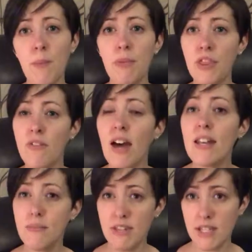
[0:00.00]
But there are
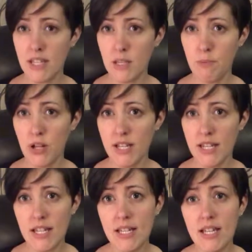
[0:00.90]
limits to these
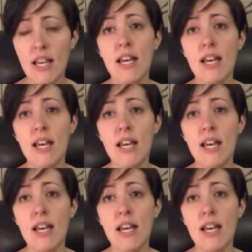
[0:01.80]
policies.